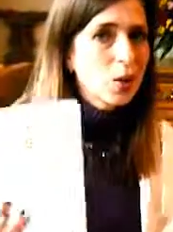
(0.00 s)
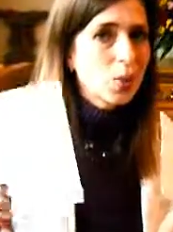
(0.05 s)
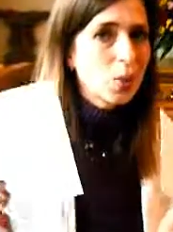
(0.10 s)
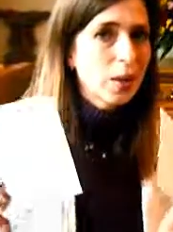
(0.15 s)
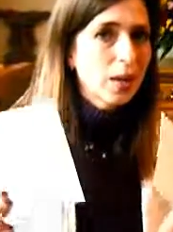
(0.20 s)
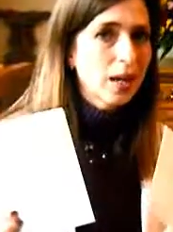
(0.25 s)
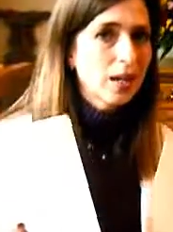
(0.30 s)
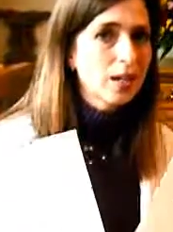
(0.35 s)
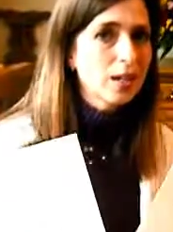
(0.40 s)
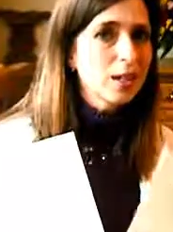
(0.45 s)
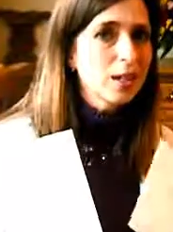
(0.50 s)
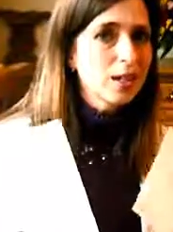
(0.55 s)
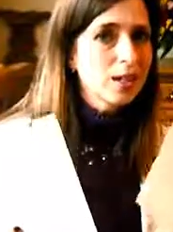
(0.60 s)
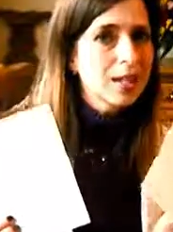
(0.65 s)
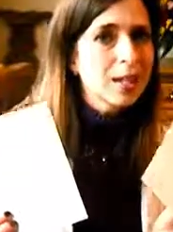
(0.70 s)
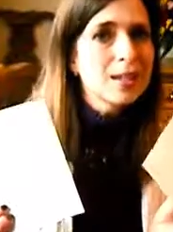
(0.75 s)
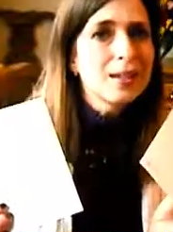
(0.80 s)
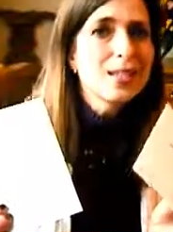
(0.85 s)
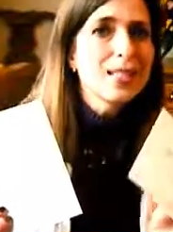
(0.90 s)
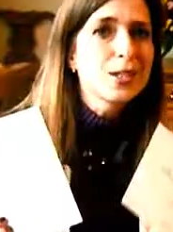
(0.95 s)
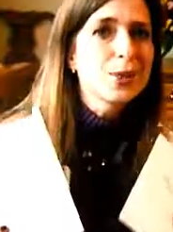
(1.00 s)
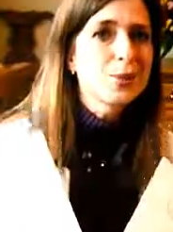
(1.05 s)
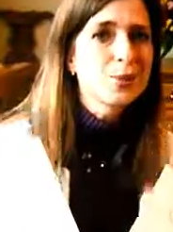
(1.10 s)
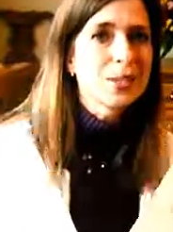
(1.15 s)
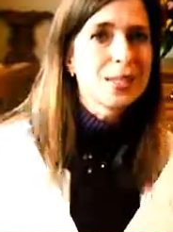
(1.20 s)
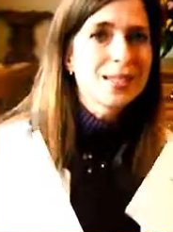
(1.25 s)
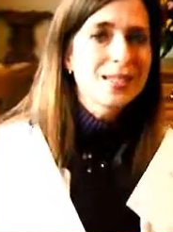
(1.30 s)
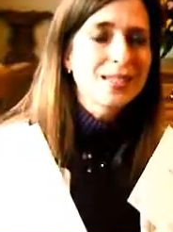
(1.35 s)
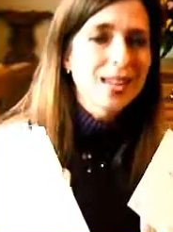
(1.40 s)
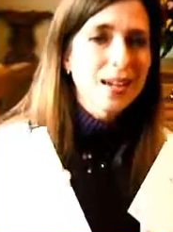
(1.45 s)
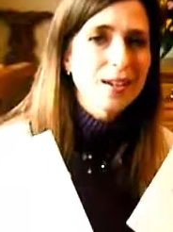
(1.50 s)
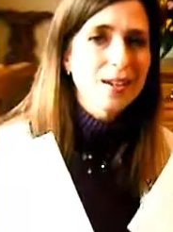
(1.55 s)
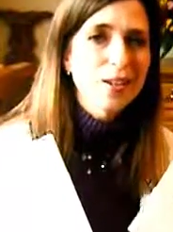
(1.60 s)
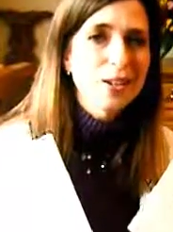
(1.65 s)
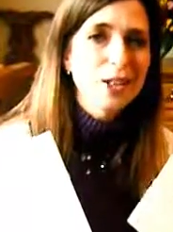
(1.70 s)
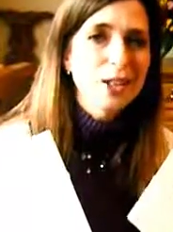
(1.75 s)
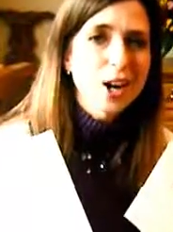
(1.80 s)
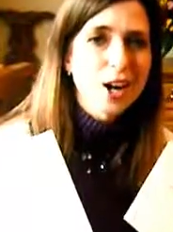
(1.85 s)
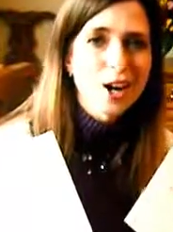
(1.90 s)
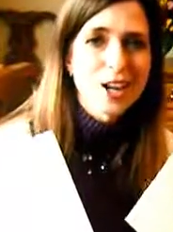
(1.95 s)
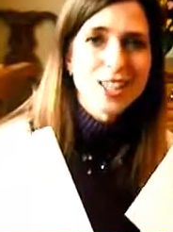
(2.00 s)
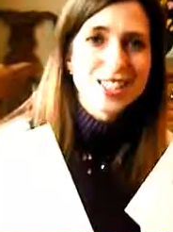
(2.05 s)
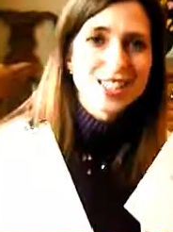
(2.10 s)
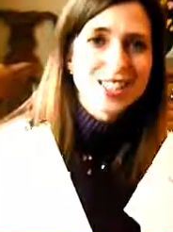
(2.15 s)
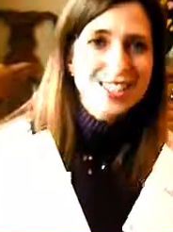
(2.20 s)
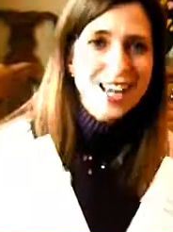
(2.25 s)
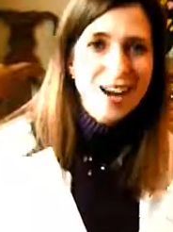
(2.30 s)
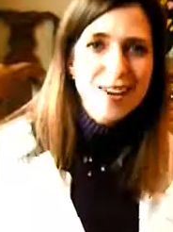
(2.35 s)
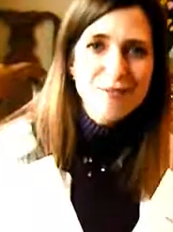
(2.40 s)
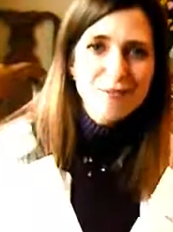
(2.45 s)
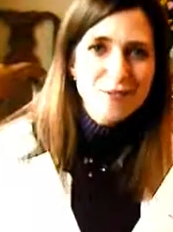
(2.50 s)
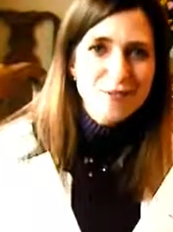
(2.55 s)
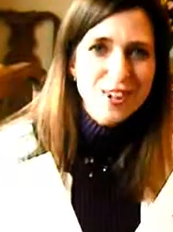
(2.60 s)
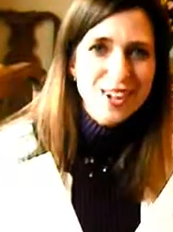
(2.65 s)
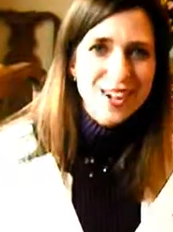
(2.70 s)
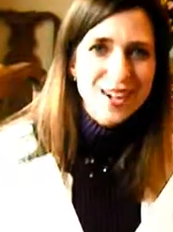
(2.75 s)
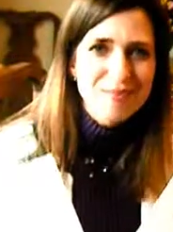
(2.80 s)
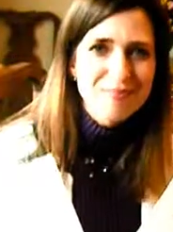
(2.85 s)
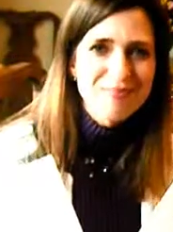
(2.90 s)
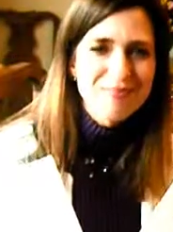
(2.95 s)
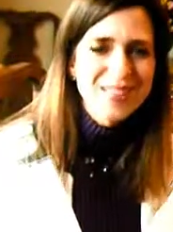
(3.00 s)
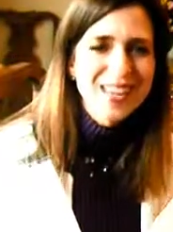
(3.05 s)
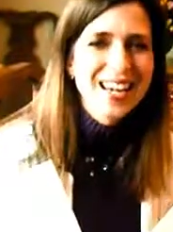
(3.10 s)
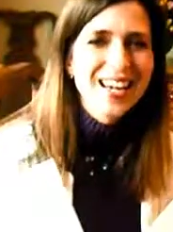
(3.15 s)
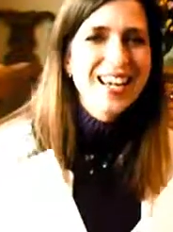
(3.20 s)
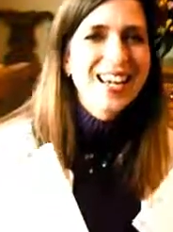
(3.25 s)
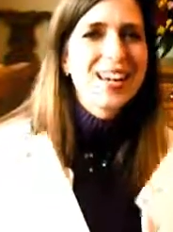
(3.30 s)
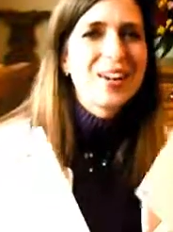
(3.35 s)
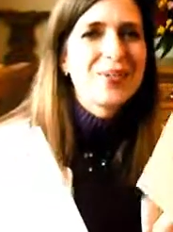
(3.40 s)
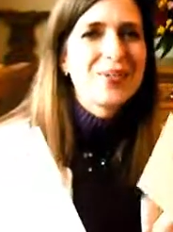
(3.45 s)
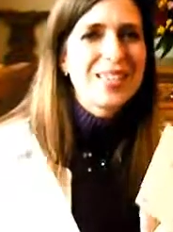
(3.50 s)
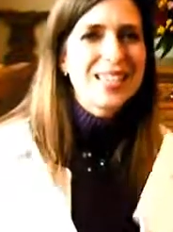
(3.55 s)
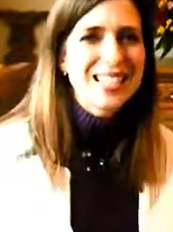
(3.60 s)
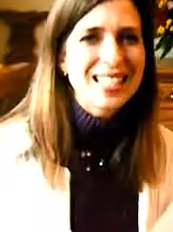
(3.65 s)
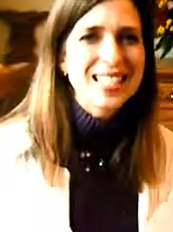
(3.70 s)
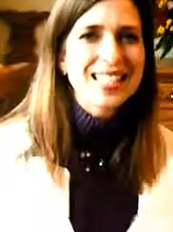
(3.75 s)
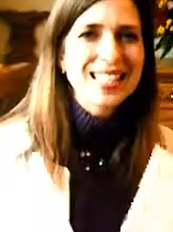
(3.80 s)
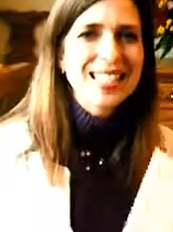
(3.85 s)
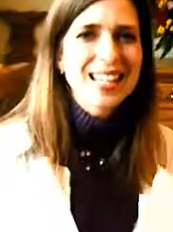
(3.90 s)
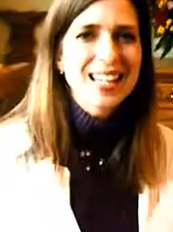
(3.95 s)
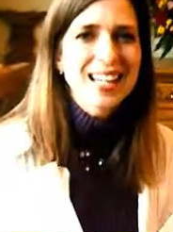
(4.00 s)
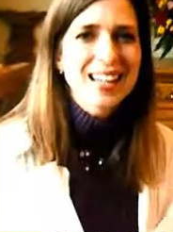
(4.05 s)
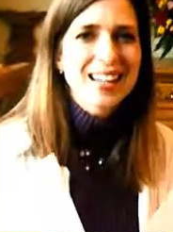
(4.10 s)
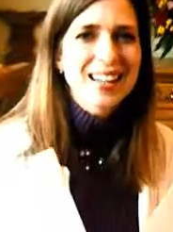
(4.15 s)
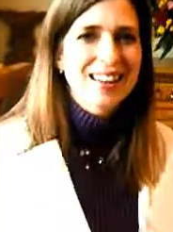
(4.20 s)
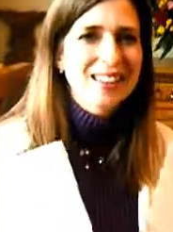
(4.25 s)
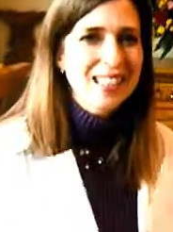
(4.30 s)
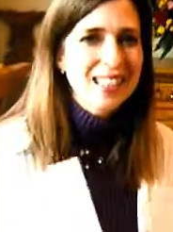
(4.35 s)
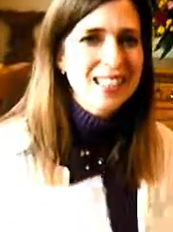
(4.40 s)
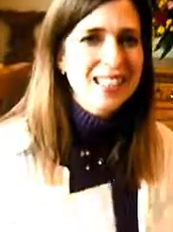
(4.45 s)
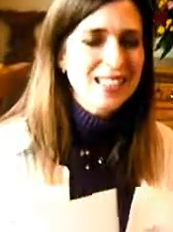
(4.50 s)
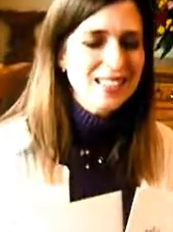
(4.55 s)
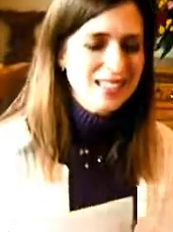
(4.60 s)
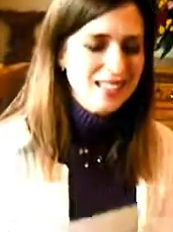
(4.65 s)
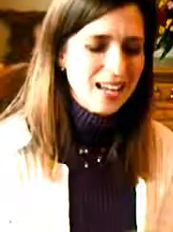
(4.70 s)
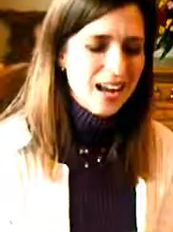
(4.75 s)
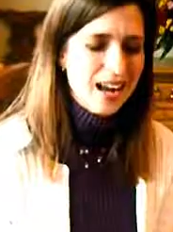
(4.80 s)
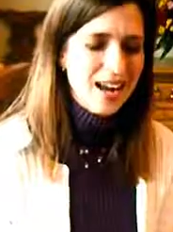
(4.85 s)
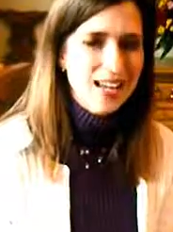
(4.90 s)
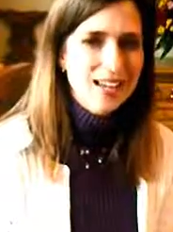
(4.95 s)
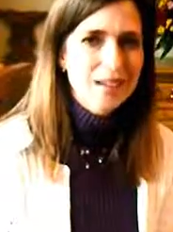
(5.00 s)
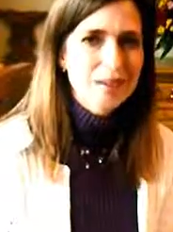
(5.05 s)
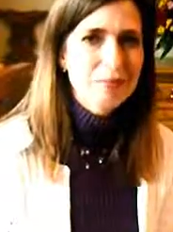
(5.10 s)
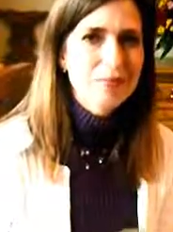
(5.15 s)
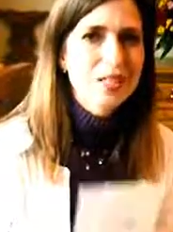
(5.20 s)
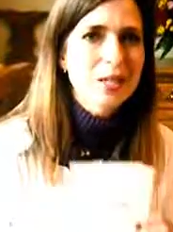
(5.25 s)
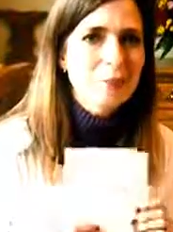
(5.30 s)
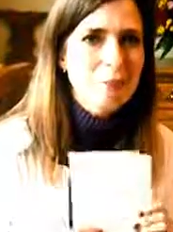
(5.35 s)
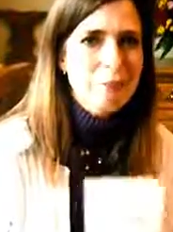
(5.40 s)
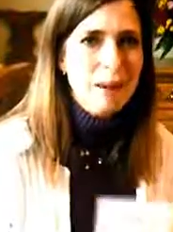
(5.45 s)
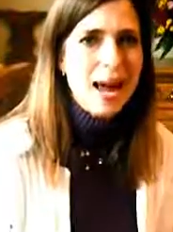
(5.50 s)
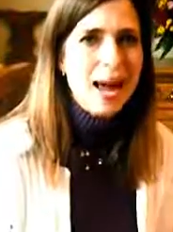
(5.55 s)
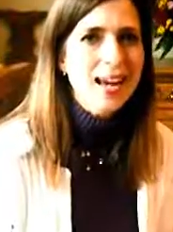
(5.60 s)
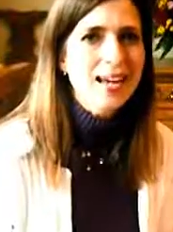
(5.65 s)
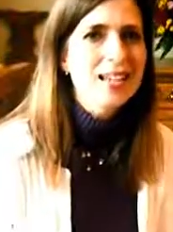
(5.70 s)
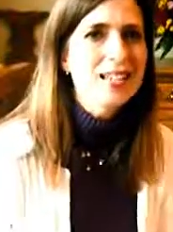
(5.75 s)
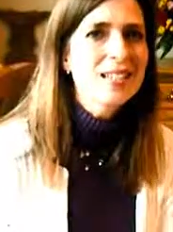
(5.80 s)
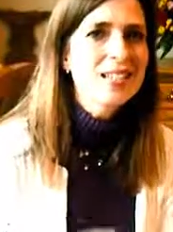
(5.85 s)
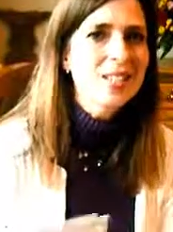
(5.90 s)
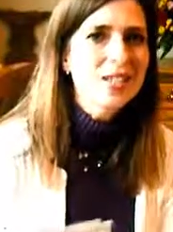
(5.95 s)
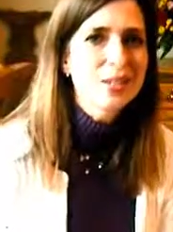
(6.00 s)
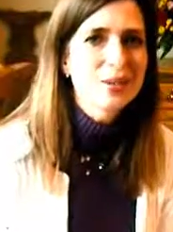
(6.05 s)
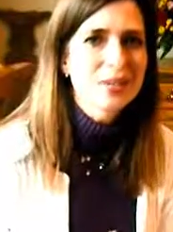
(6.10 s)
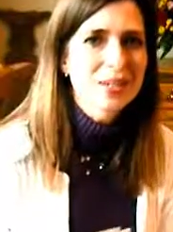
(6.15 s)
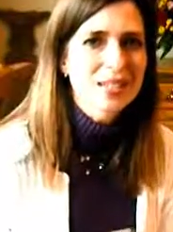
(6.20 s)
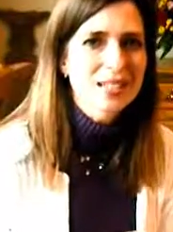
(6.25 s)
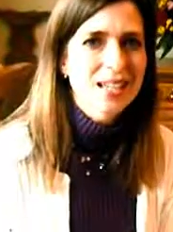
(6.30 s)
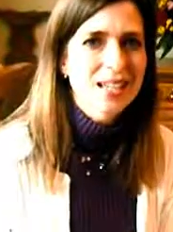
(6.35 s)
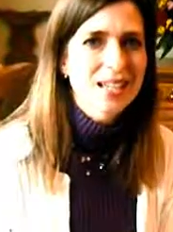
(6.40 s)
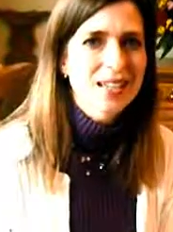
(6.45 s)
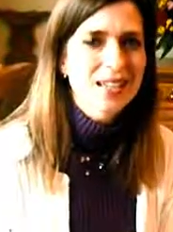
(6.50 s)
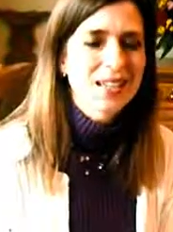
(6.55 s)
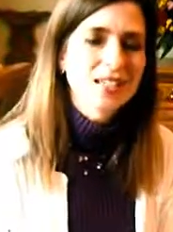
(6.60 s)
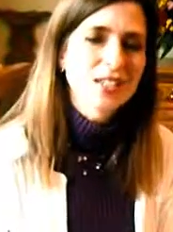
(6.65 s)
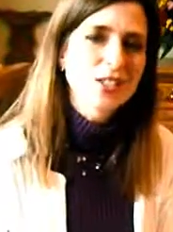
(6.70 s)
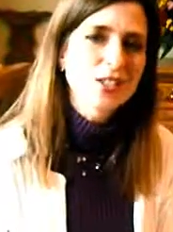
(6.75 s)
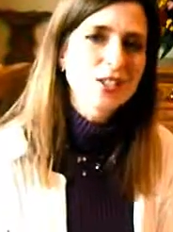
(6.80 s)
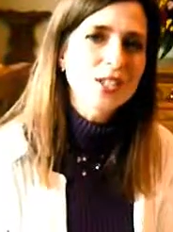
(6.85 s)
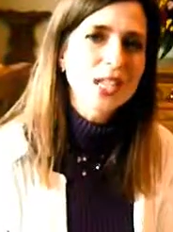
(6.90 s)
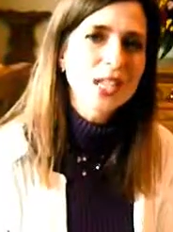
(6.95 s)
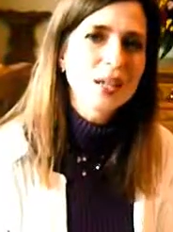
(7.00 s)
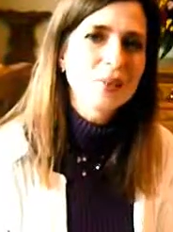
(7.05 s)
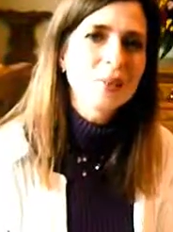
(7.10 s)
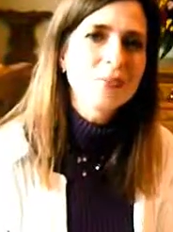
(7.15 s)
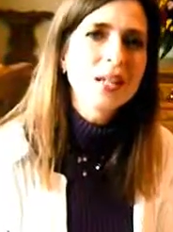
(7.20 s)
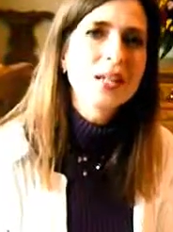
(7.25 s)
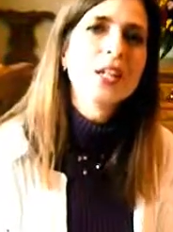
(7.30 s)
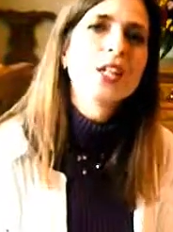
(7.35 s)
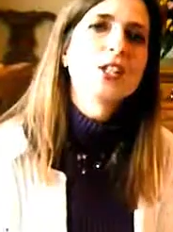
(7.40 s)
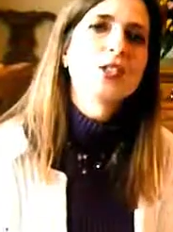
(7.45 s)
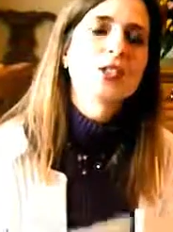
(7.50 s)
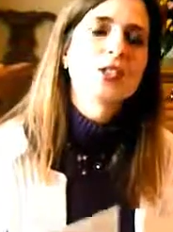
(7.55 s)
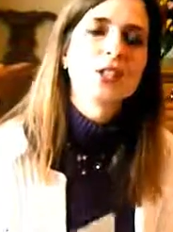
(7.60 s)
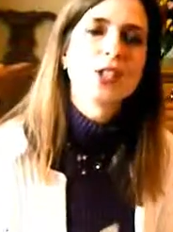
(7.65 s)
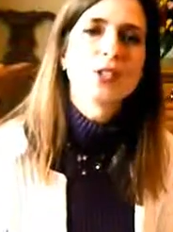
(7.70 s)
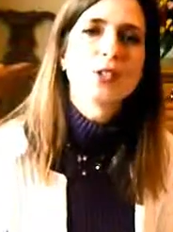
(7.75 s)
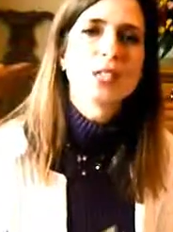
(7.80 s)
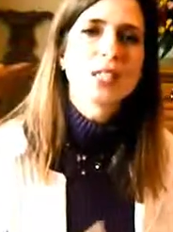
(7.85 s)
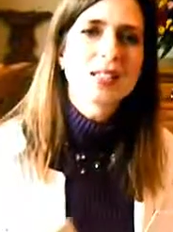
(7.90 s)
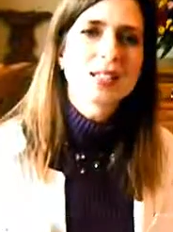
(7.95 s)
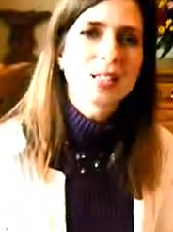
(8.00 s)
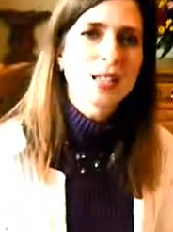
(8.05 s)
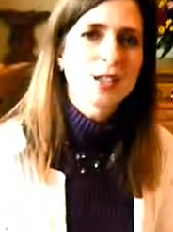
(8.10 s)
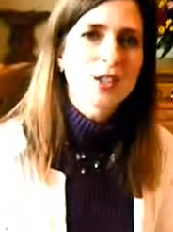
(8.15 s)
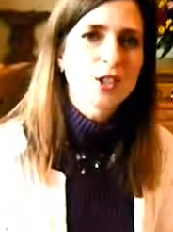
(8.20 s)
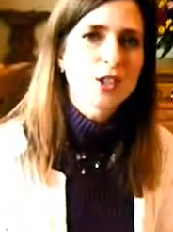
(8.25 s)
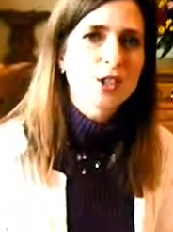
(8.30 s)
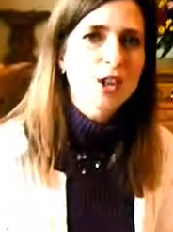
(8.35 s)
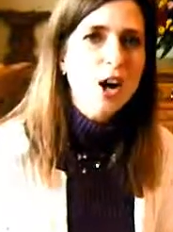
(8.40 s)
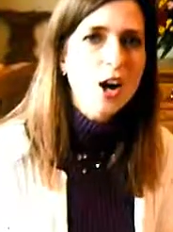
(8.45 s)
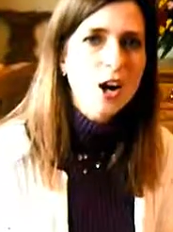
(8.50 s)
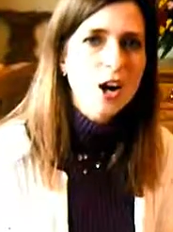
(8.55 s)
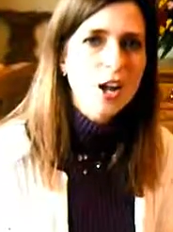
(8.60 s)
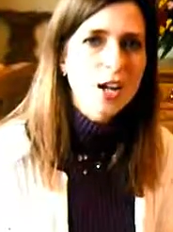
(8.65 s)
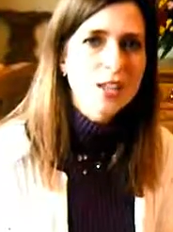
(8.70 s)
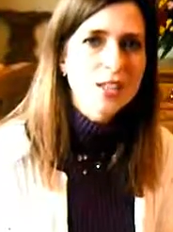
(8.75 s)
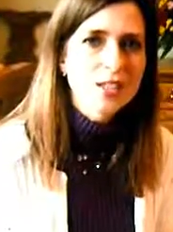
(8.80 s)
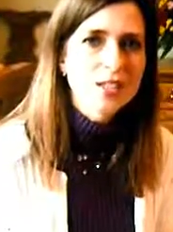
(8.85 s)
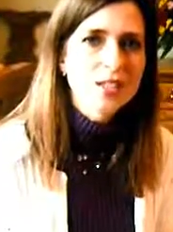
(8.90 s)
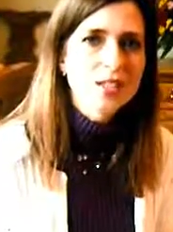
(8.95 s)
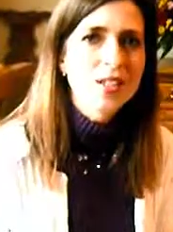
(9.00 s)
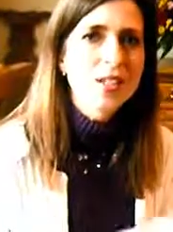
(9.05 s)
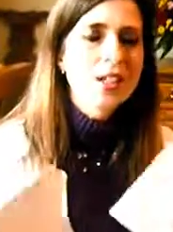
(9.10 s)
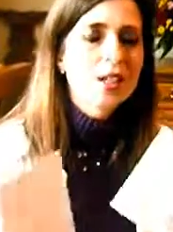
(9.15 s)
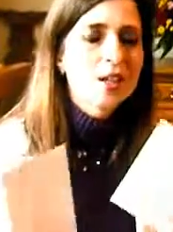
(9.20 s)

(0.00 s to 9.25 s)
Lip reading: Where do you think these recycled cards come from? We need to get these items back into the recycling stream so you can send your cards,